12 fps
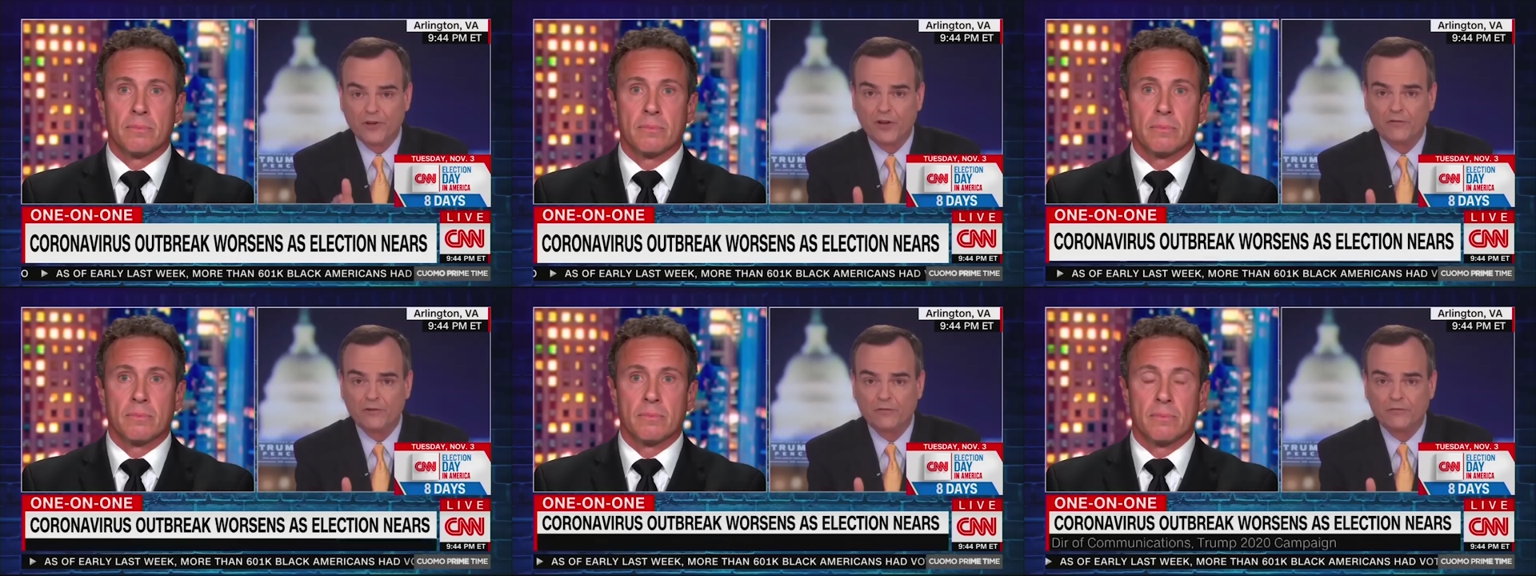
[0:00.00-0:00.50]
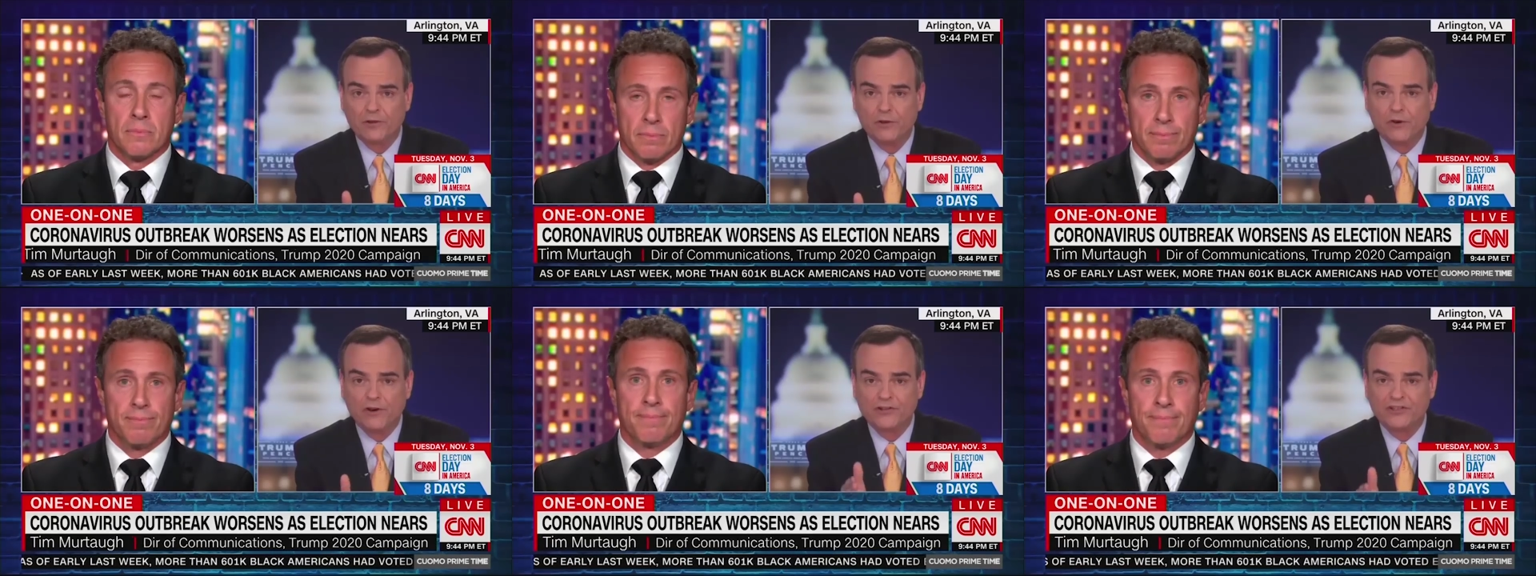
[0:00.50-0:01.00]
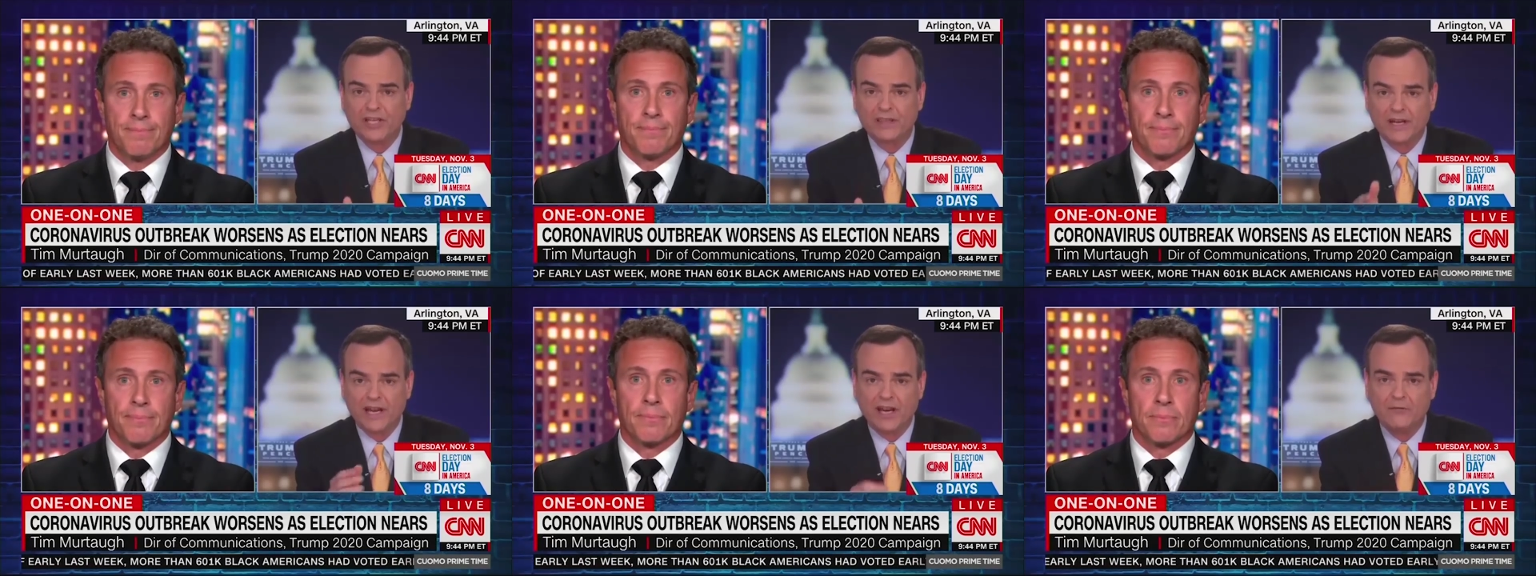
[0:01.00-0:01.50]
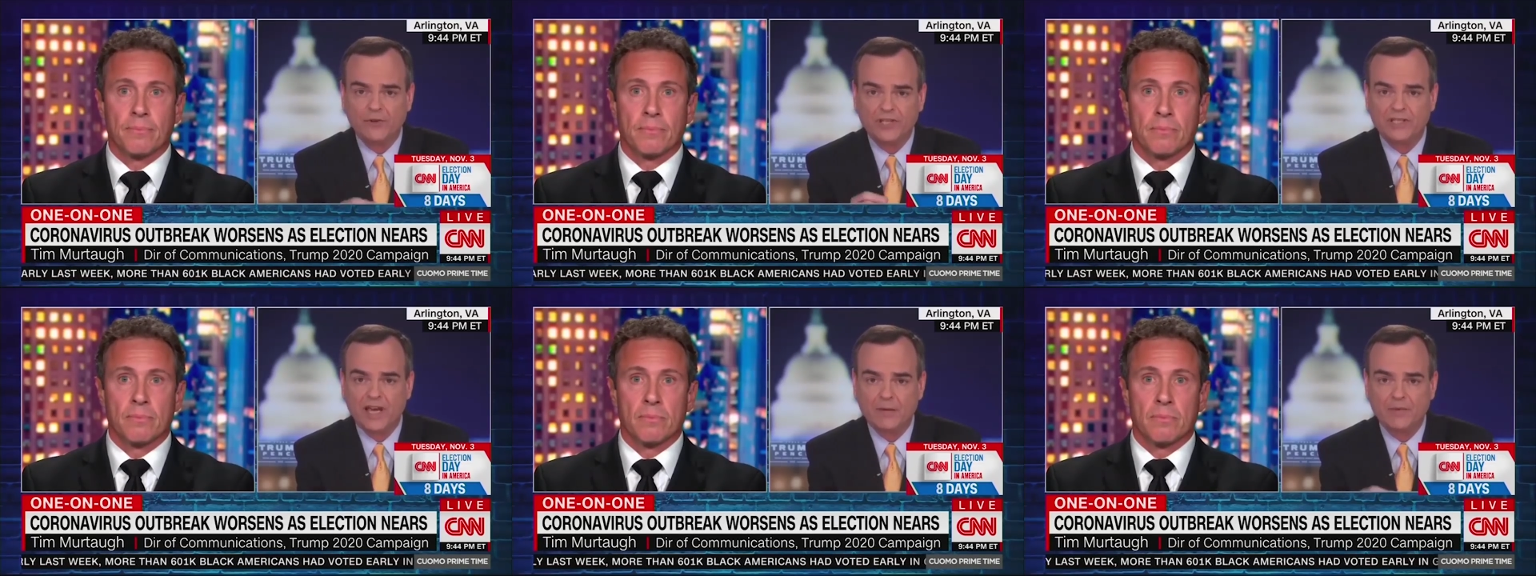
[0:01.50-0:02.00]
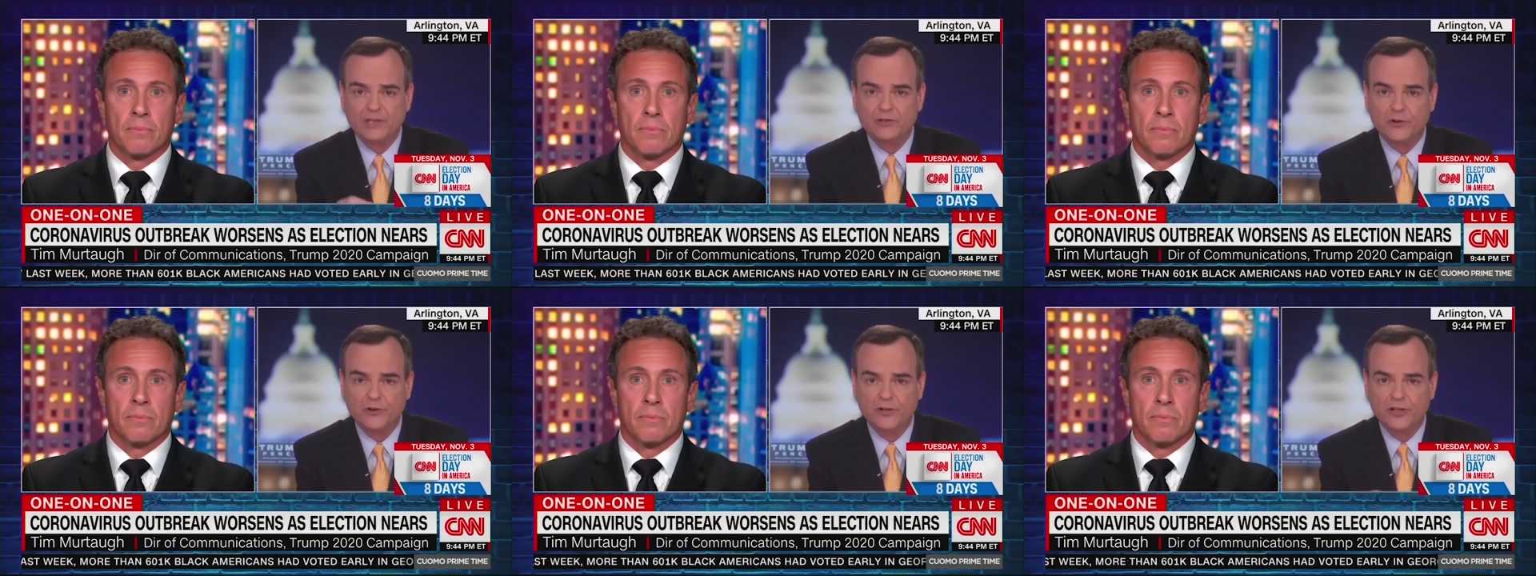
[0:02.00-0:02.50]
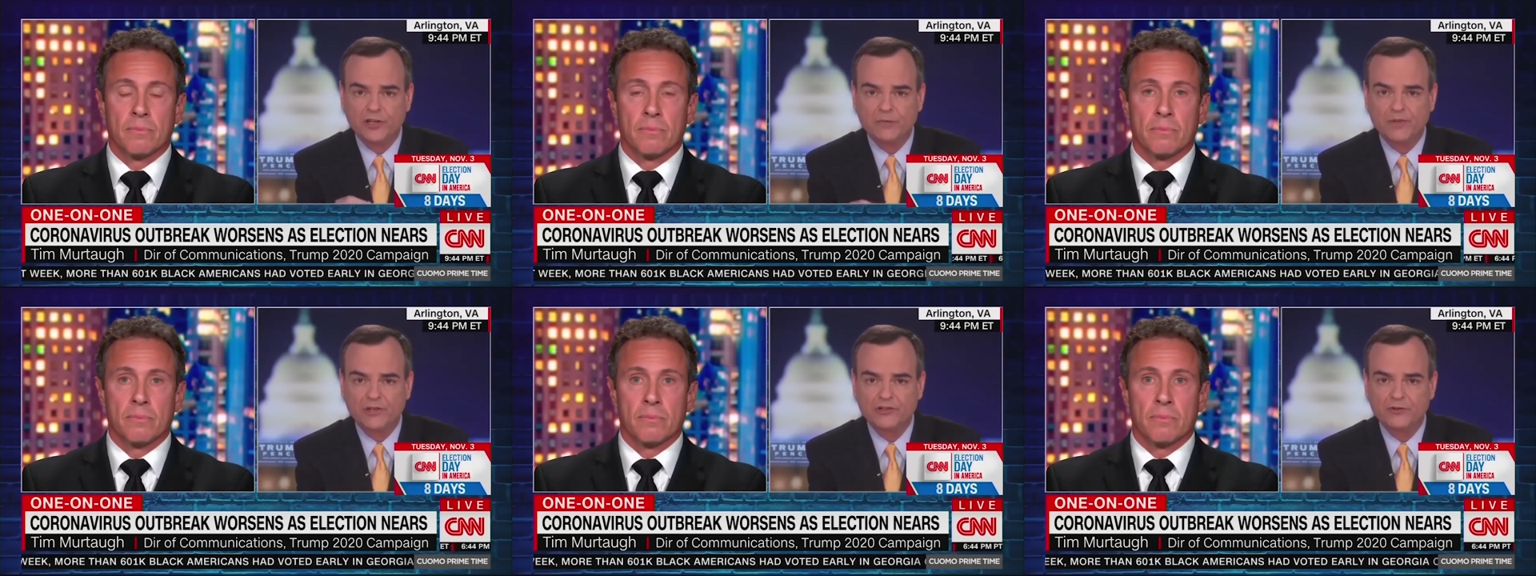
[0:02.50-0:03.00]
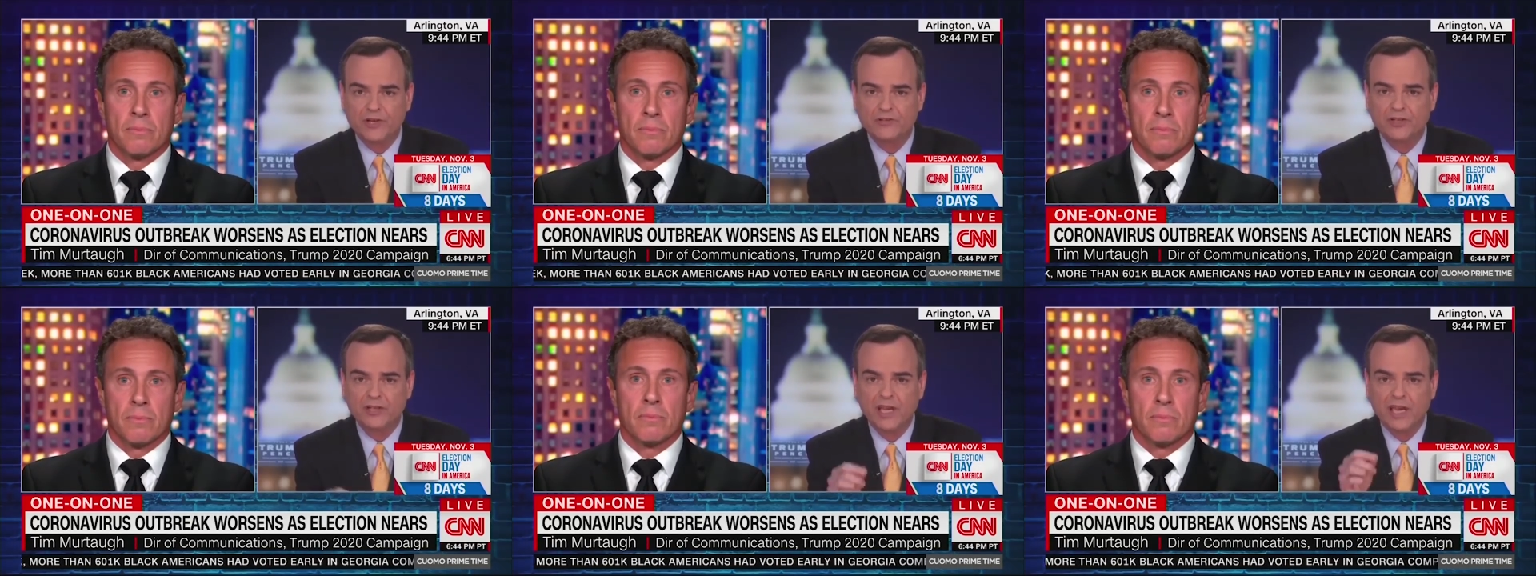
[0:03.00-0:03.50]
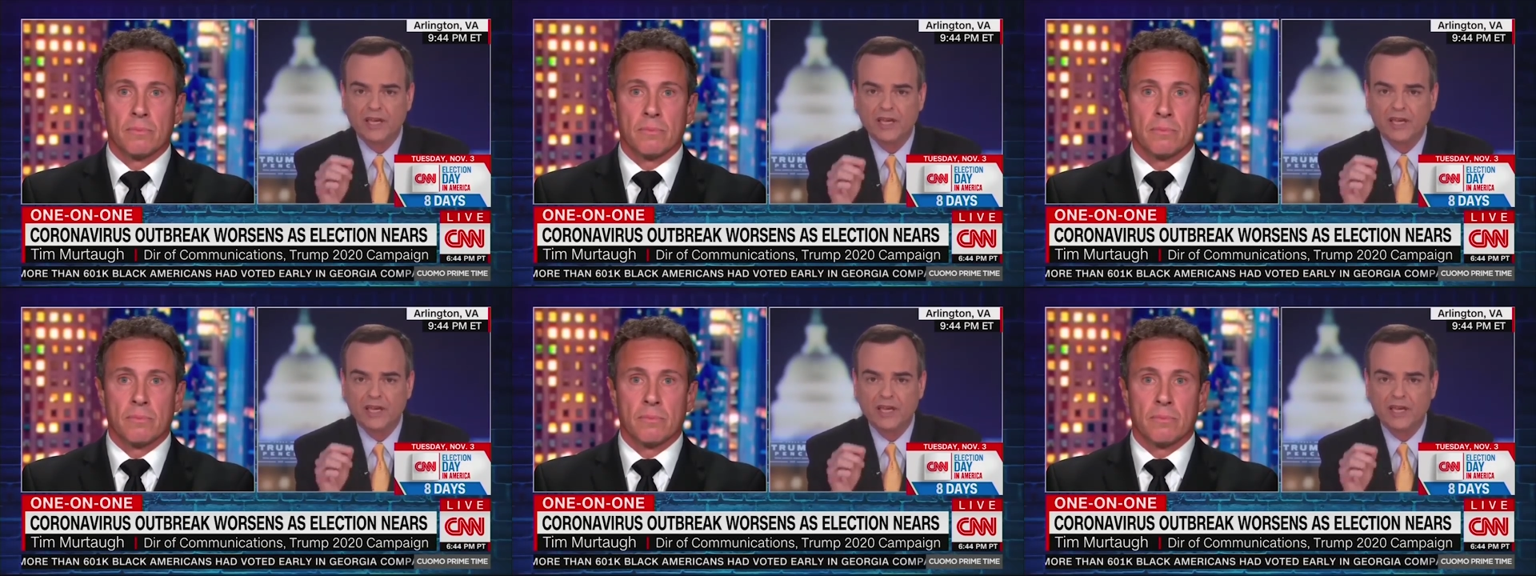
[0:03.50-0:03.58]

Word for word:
Speaker 1: the governor of New York, said that every time he turned to the administration,